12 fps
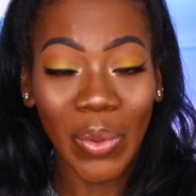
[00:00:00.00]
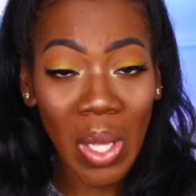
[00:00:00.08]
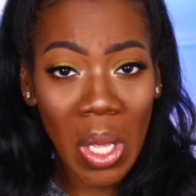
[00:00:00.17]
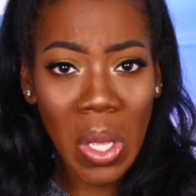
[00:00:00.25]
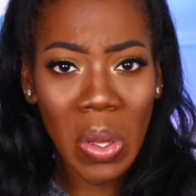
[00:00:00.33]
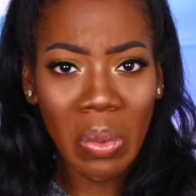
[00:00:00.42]
Whoa,
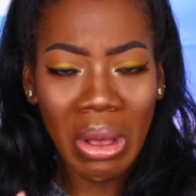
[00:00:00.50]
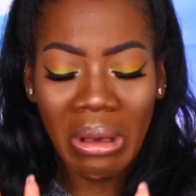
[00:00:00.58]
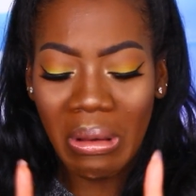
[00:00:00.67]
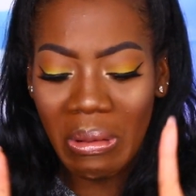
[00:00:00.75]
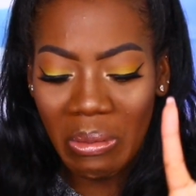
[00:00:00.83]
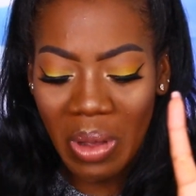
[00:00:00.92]

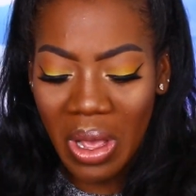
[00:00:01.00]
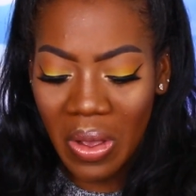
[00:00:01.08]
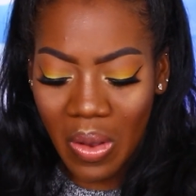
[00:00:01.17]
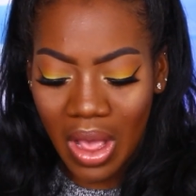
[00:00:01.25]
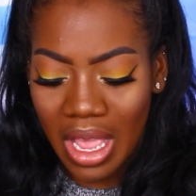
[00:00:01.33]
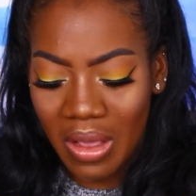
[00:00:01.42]

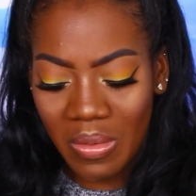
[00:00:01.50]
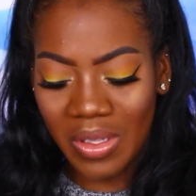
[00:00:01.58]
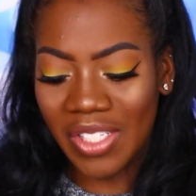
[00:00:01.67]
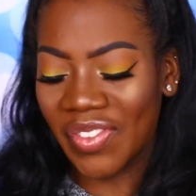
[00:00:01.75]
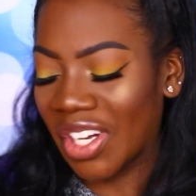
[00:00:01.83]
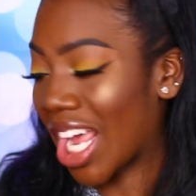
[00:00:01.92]
I
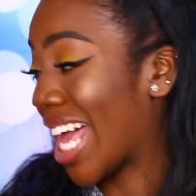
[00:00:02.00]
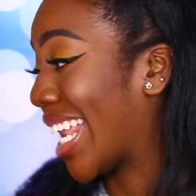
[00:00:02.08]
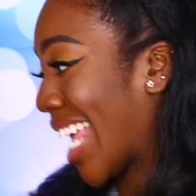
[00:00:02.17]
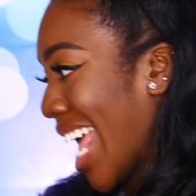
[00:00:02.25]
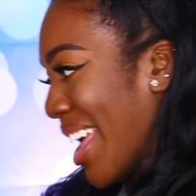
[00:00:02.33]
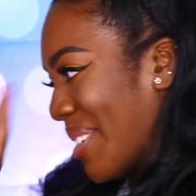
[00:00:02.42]
almost
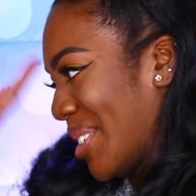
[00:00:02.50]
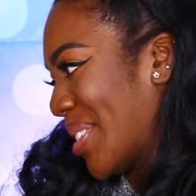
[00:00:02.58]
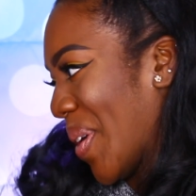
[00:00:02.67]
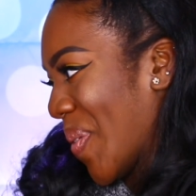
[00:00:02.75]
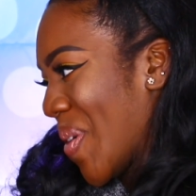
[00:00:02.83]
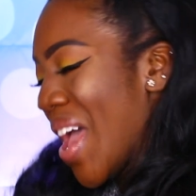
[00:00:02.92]
forgot. Hey,
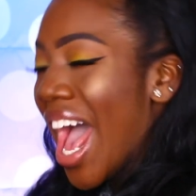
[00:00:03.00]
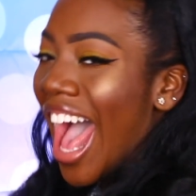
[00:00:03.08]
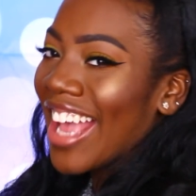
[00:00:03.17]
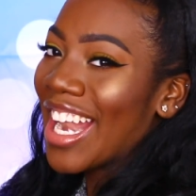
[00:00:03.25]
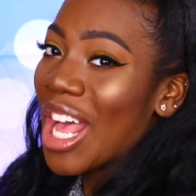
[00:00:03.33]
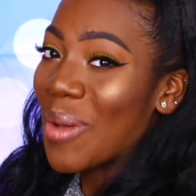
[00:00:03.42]
so
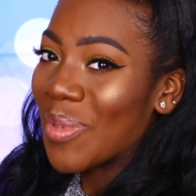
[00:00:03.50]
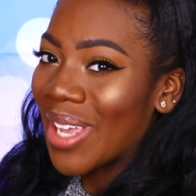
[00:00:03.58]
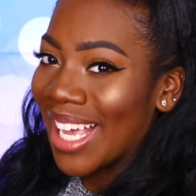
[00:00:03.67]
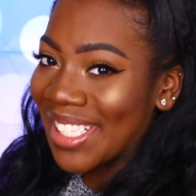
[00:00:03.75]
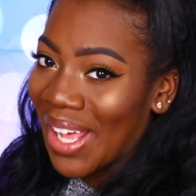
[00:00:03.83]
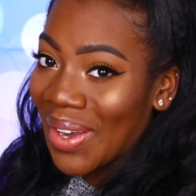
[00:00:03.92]
I'm gonna help you
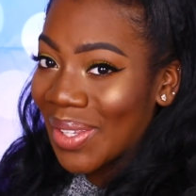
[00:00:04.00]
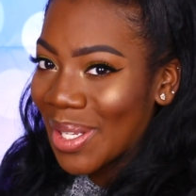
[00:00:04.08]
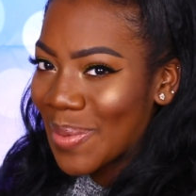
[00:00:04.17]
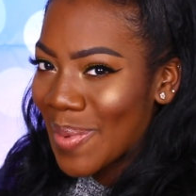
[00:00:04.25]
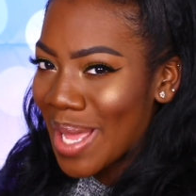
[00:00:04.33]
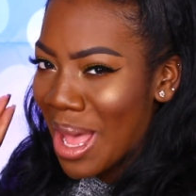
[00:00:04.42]
guys out a
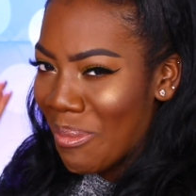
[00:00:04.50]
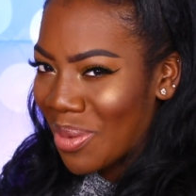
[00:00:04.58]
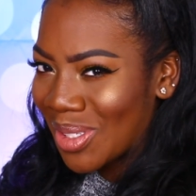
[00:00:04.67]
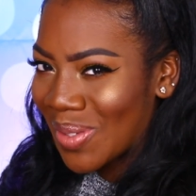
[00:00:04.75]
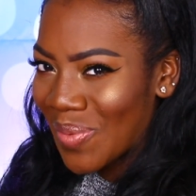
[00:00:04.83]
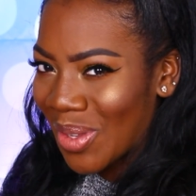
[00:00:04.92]
little bit and
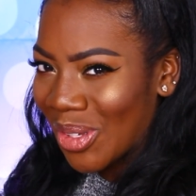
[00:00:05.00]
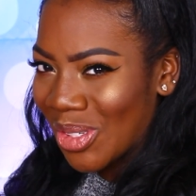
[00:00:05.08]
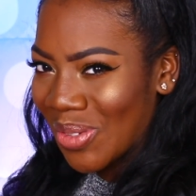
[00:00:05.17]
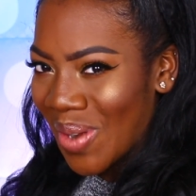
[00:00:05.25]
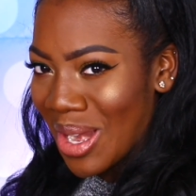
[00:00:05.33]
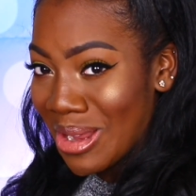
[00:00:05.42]
put some
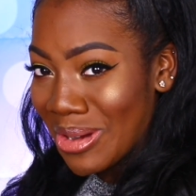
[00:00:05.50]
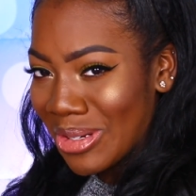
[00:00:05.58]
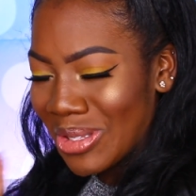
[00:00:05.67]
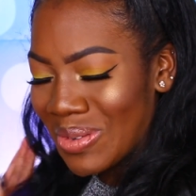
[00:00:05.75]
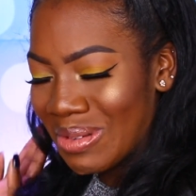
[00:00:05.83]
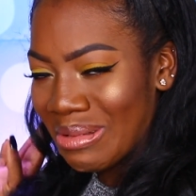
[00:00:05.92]
videos right
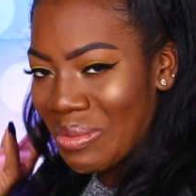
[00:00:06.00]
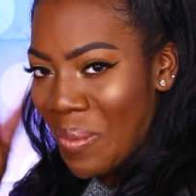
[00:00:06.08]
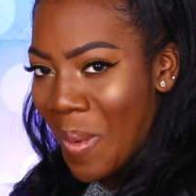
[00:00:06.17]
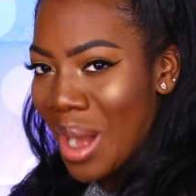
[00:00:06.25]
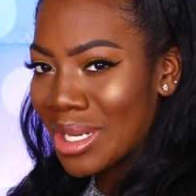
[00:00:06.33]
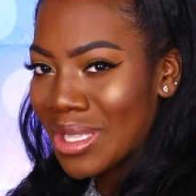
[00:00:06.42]
here so you can
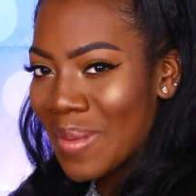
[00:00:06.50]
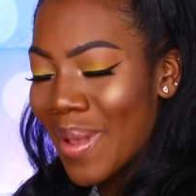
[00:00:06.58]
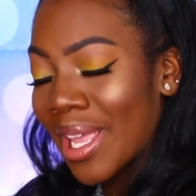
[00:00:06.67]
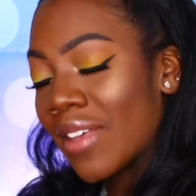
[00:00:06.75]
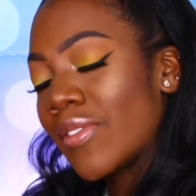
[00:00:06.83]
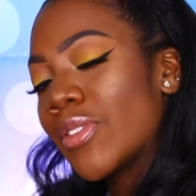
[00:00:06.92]
watch them.
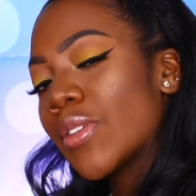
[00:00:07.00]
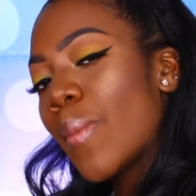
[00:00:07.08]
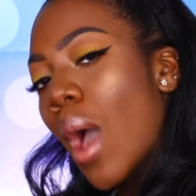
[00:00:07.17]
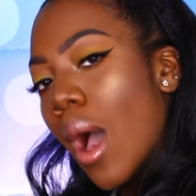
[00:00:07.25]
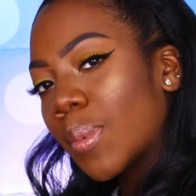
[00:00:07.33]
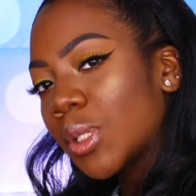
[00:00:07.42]
I gave you
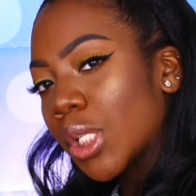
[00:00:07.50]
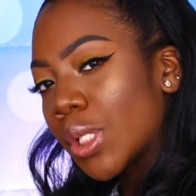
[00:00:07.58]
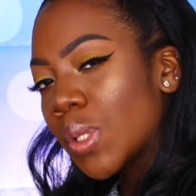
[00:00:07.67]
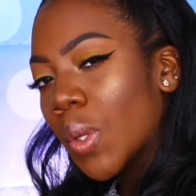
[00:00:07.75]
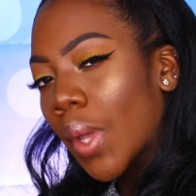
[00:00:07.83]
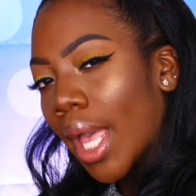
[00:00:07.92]
some
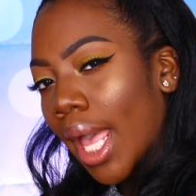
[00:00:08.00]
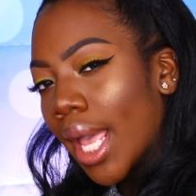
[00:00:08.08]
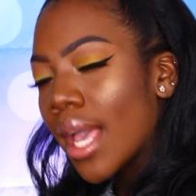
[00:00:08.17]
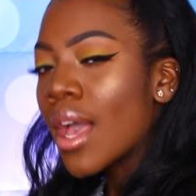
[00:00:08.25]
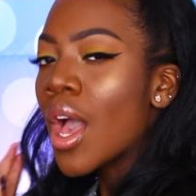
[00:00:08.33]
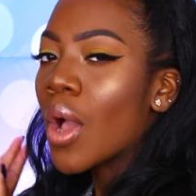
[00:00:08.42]
options,
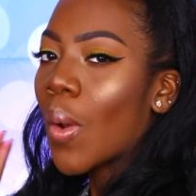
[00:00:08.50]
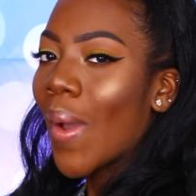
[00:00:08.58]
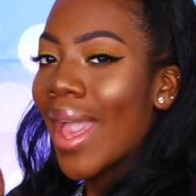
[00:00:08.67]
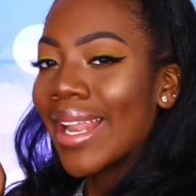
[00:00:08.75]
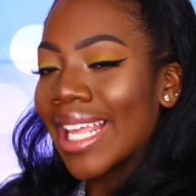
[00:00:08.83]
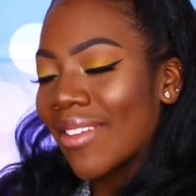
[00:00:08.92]
okay? Go
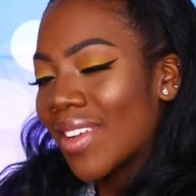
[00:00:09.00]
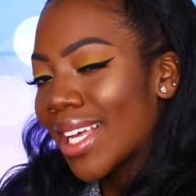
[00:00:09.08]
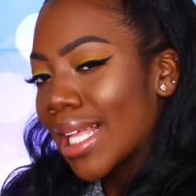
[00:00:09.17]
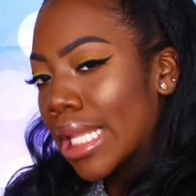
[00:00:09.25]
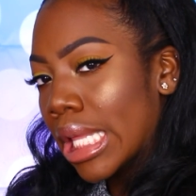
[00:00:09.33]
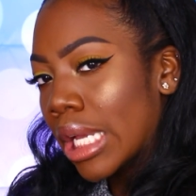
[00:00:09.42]
ahead and give
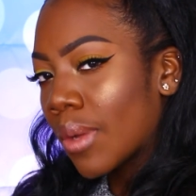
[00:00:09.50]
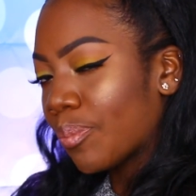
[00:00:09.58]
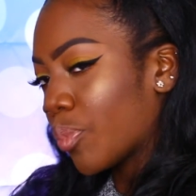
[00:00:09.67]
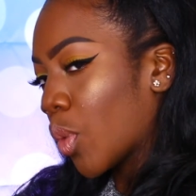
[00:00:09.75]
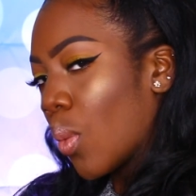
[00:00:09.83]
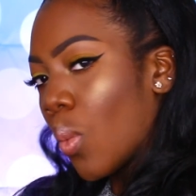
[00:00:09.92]
it a click,
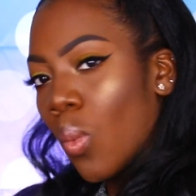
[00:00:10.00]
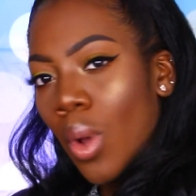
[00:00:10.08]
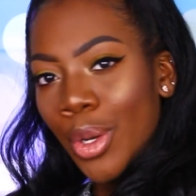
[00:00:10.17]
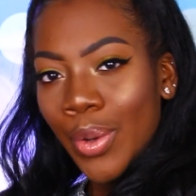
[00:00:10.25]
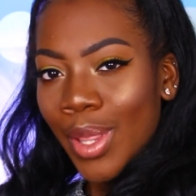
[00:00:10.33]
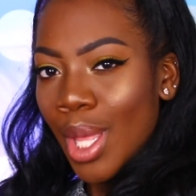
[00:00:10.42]

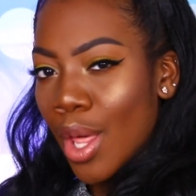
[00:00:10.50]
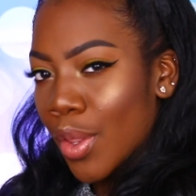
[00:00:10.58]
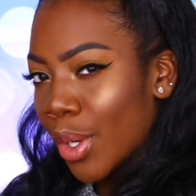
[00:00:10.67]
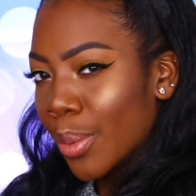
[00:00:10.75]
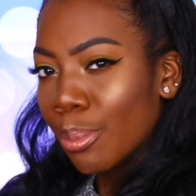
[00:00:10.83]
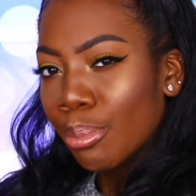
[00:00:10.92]
one or the
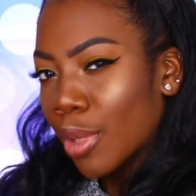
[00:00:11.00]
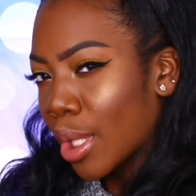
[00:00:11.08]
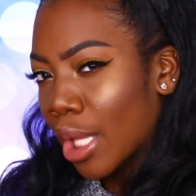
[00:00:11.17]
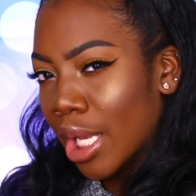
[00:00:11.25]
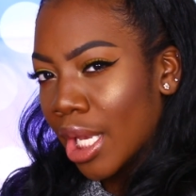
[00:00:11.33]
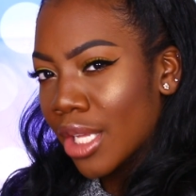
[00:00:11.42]
other.
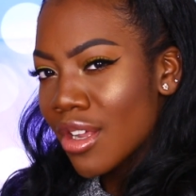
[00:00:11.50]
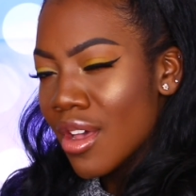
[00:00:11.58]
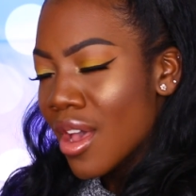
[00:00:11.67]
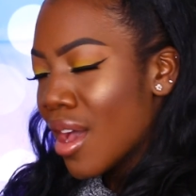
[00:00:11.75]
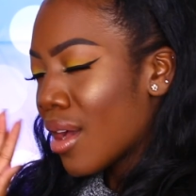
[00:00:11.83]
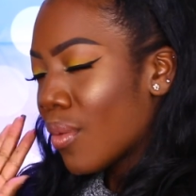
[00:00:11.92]
Click it,
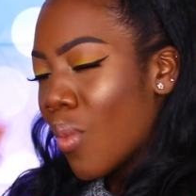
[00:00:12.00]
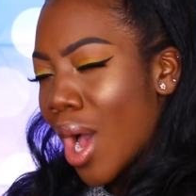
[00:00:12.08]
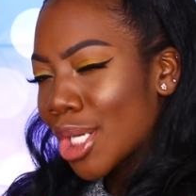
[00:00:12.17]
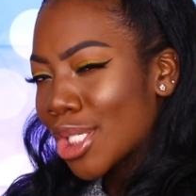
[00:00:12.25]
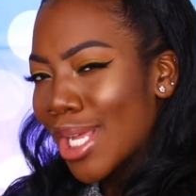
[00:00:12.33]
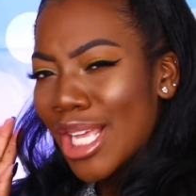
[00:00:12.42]

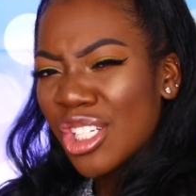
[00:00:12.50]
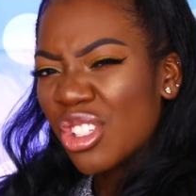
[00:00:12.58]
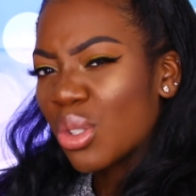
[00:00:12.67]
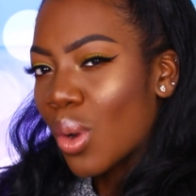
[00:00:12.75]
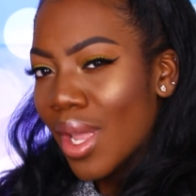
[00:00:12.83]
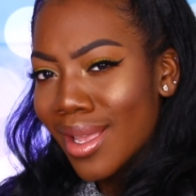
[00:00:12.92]
watch it,
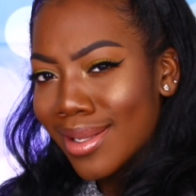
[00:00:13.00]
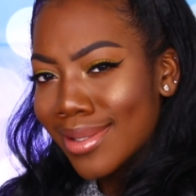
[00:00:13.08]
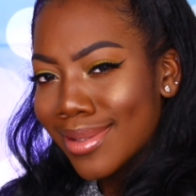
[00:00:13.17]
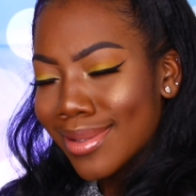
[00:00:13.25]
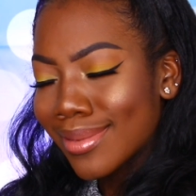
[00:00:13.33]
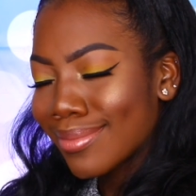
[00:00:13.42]
enjoy
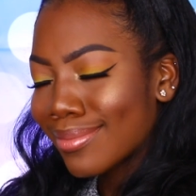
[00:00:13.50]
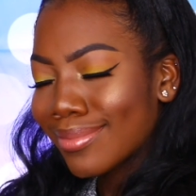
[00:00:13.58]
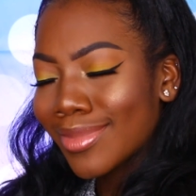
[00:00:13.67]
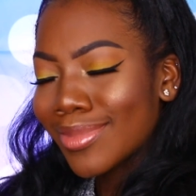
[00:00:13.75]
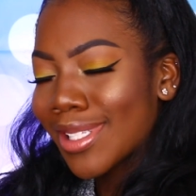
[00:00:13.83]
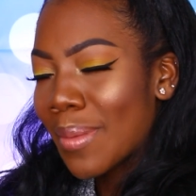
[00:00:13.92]
it,
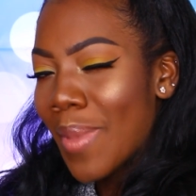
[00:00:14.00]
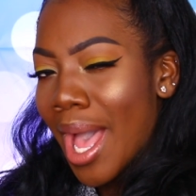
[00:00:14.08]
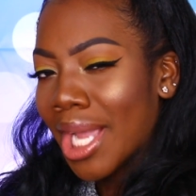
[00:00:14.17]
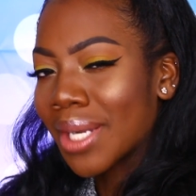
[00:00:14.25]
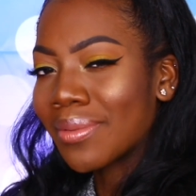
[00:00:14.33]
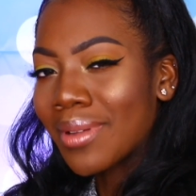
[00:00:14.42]
sit
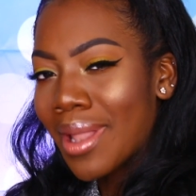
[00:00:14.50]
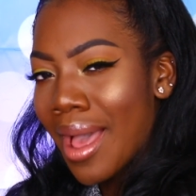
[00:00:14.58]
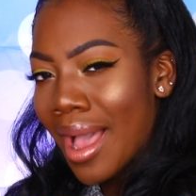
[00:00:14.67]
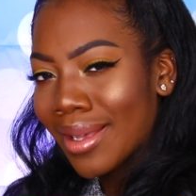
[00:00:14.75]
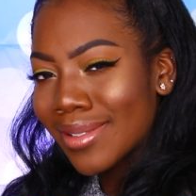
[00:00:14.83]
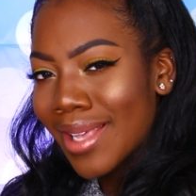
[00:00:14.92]
back,
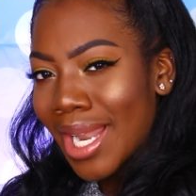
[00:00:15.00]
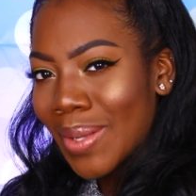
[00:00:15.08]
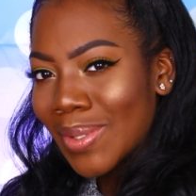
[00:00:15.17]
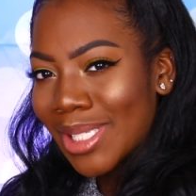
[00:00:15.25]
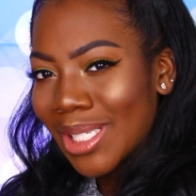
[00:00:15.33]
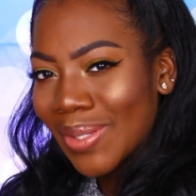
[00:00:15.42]
relax, and
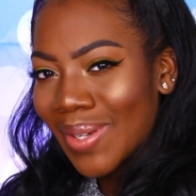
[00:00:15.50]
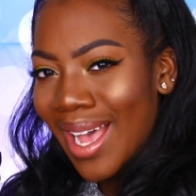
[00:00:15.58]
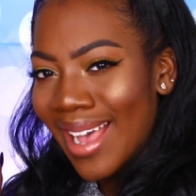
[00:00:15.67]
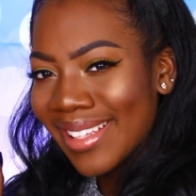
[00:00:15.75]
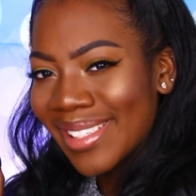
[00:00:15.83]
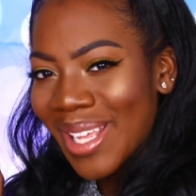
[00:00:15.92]
I'll see you
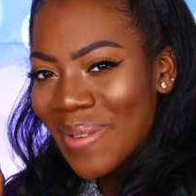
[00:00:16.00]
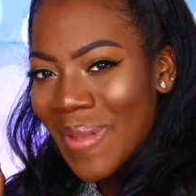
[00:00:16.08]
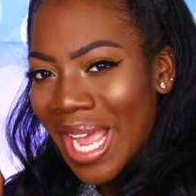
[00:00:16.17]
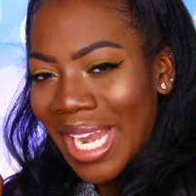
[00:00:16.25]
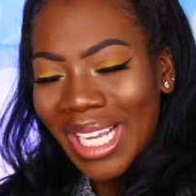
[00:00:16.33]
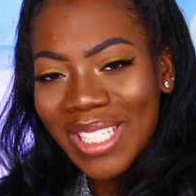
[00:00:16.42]
guys in
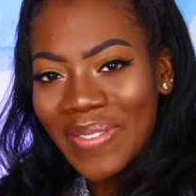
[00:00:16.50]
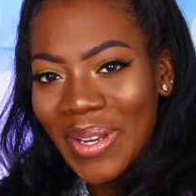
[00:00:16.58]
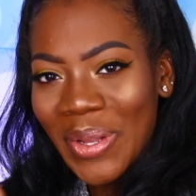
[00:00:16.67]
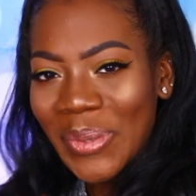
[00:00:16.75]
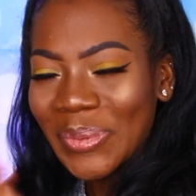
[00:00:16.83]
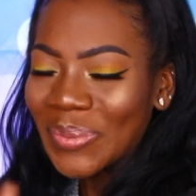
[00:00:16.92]
my next
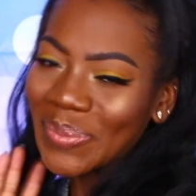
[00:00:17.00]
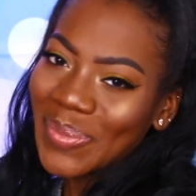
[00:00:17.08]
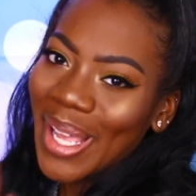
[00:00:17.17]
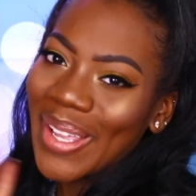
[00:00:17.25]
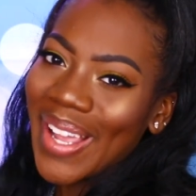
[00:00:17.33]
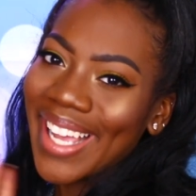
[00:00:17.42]
video.
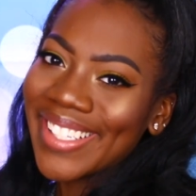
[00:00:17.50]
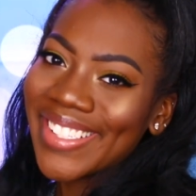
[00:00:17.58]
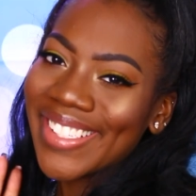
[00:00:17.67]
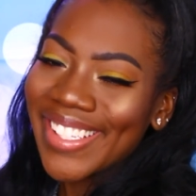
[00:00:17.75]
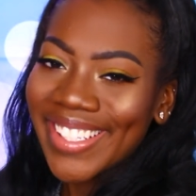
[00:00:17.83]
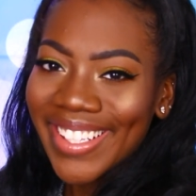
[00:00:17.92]
Bye, you
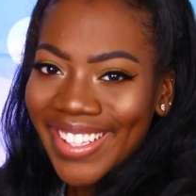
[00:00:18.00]
guys.